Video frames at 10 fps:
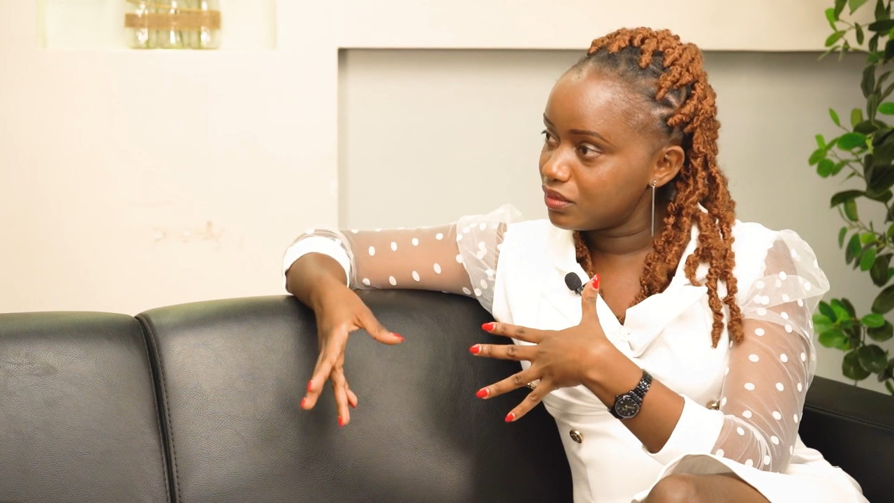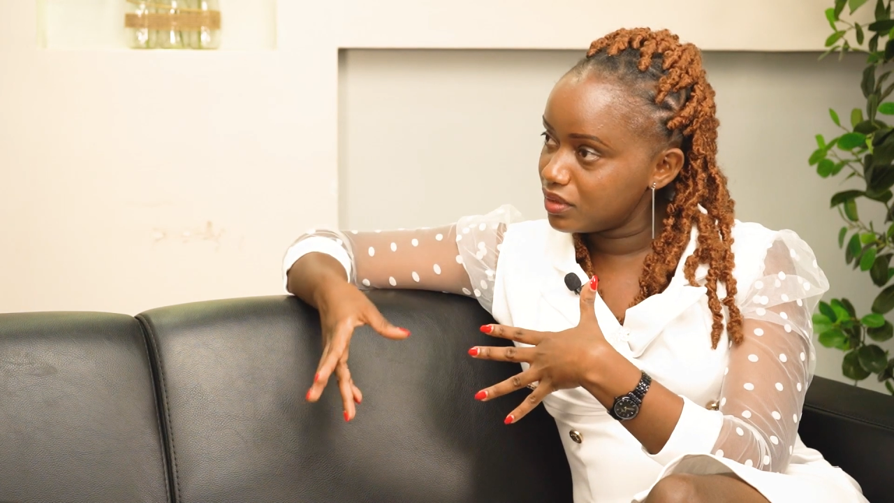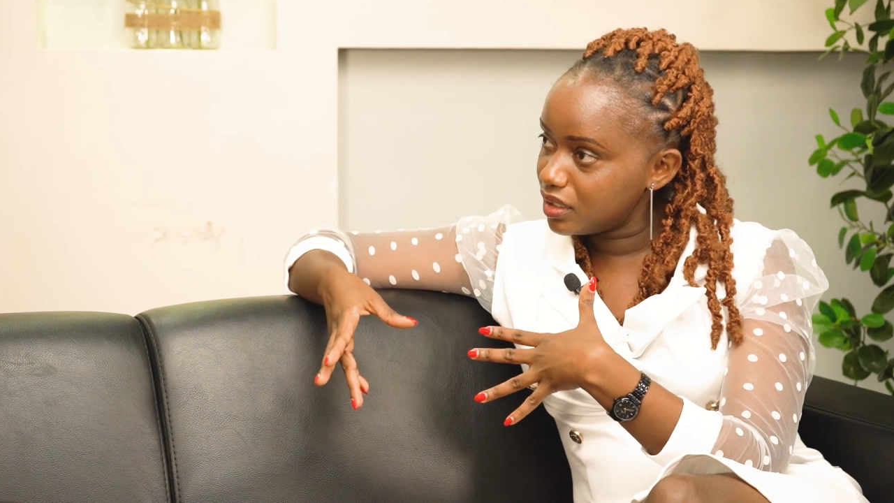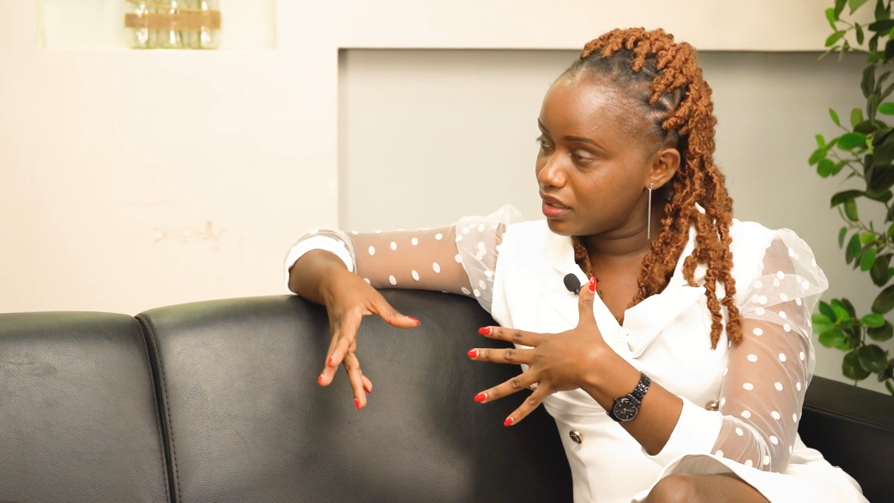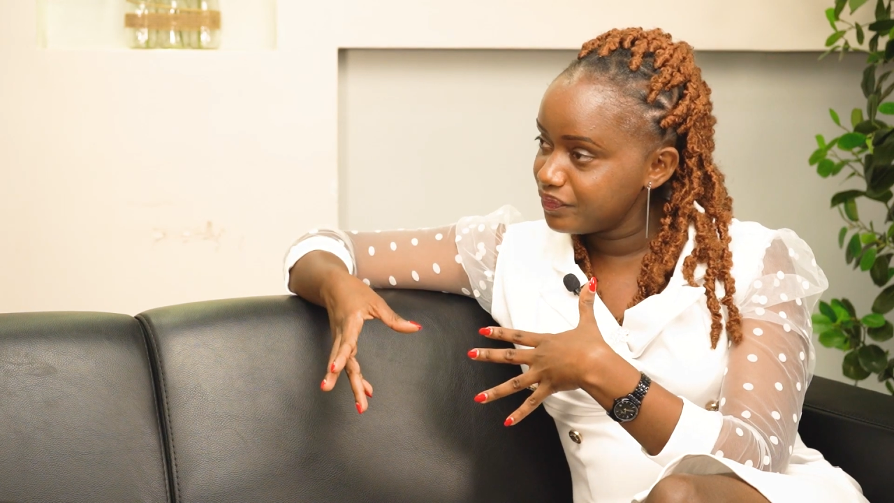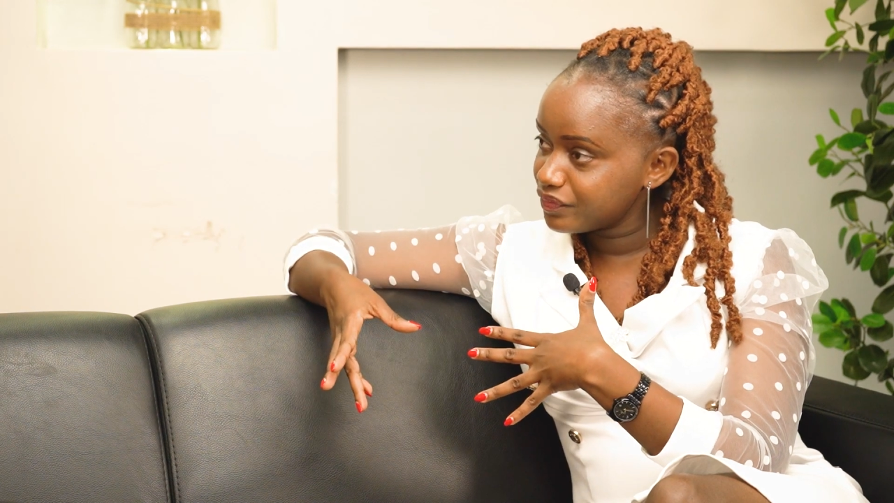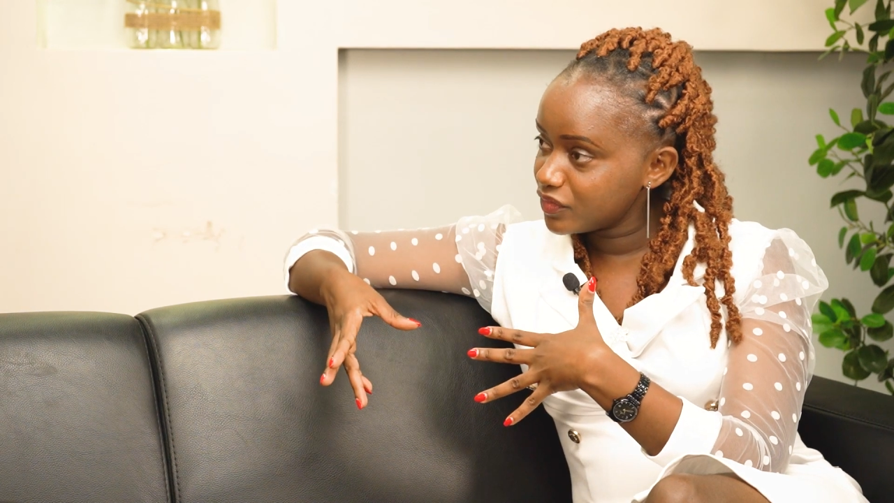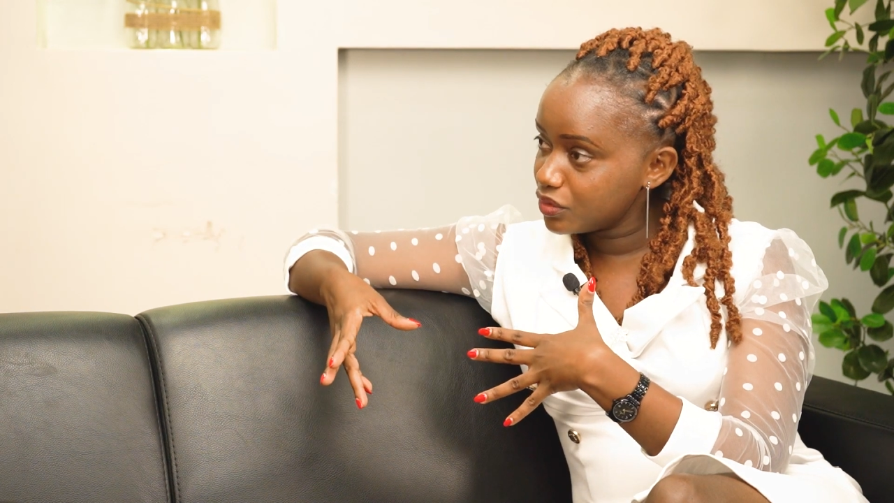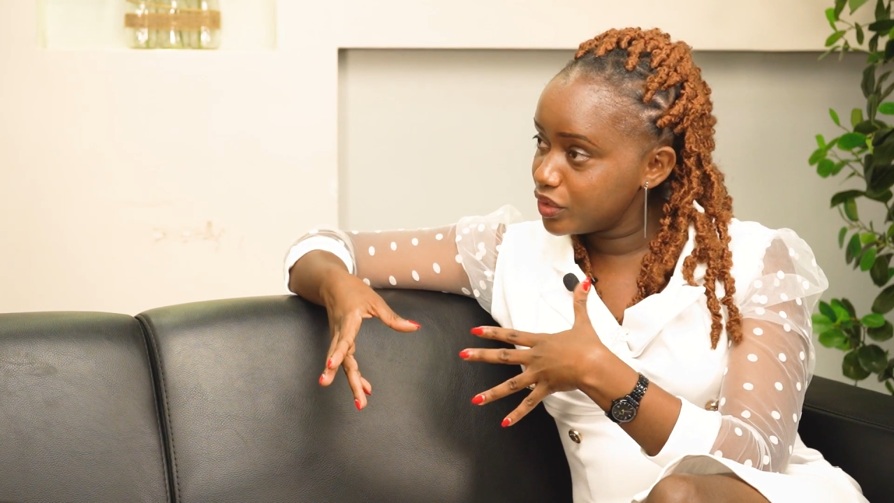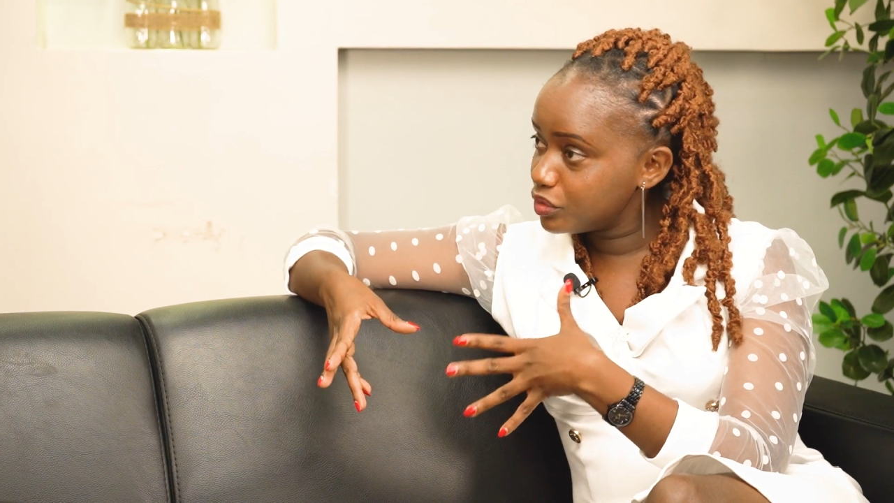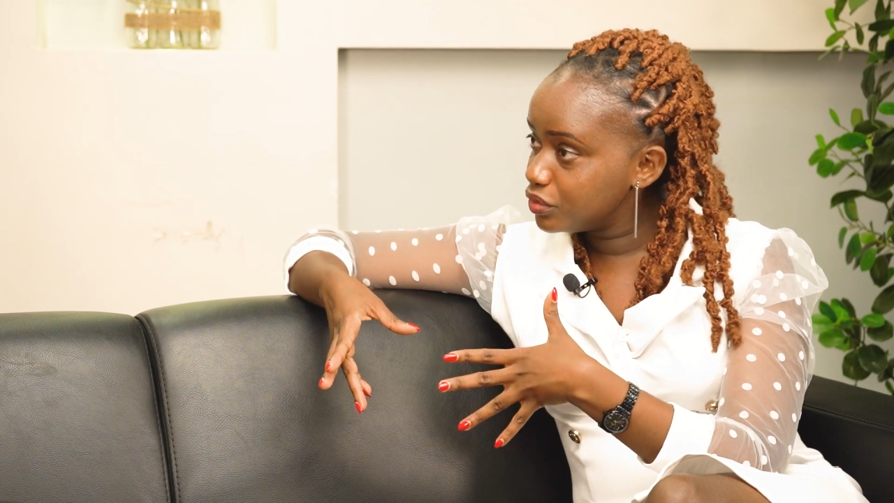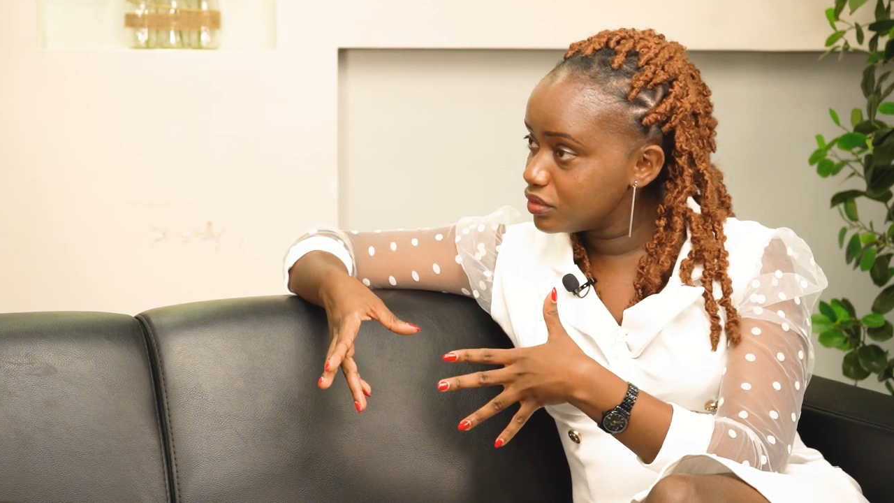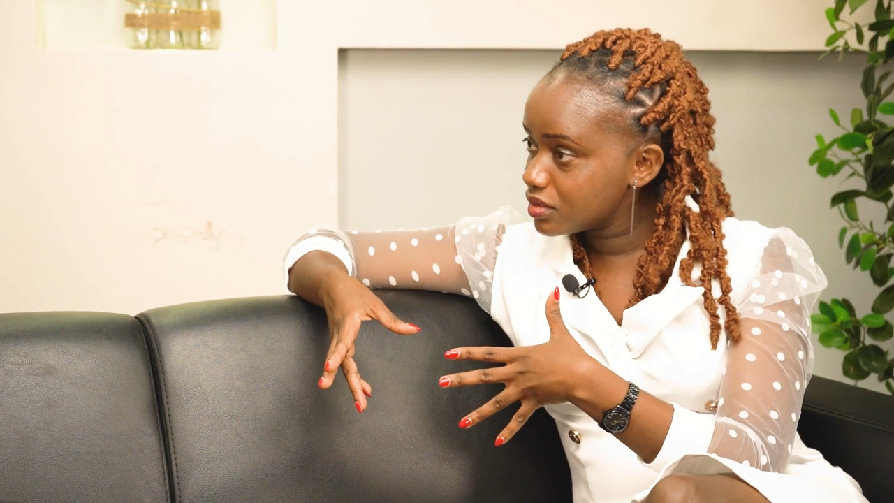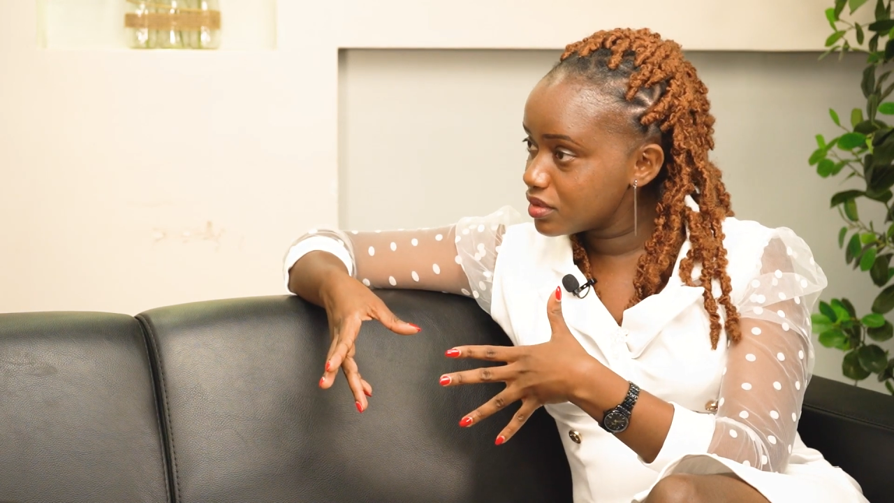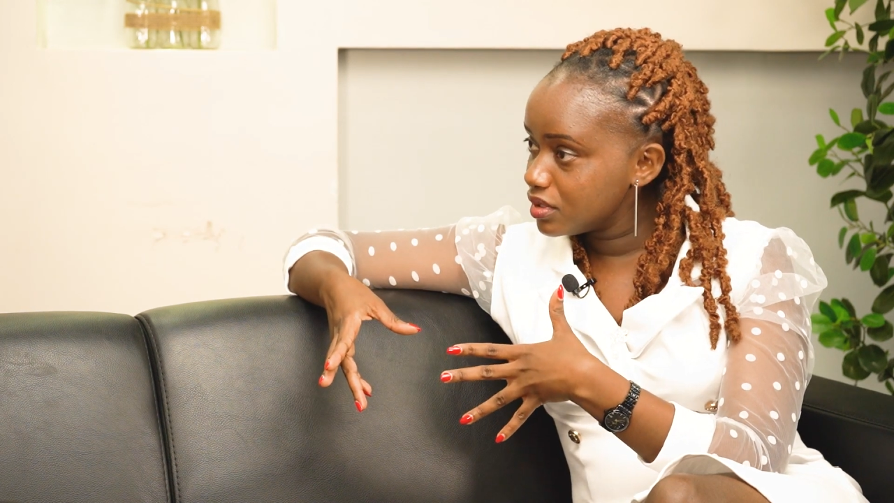on
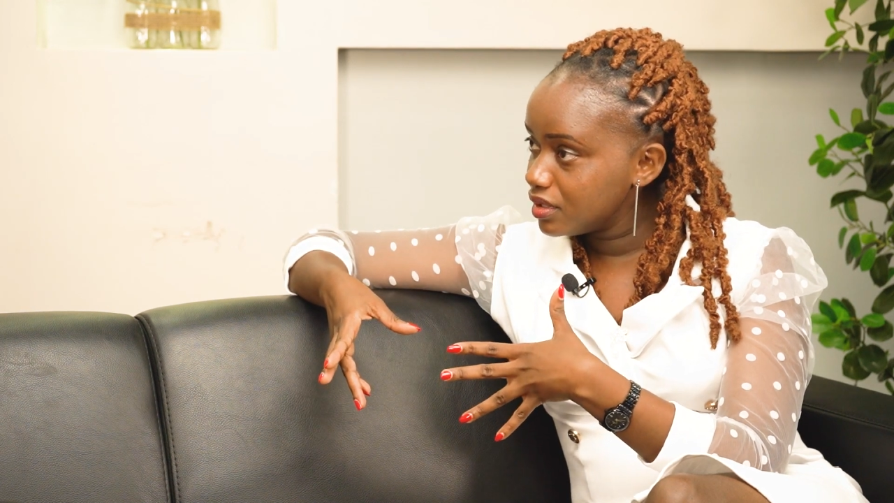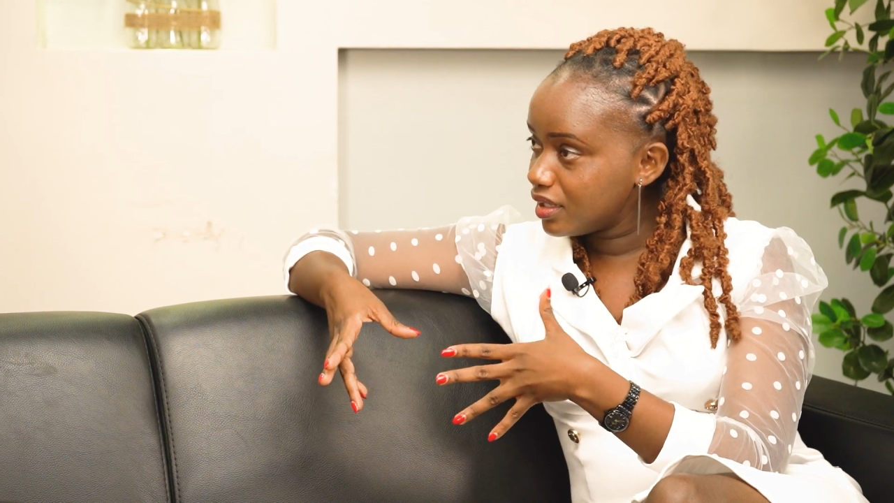QuickBooks.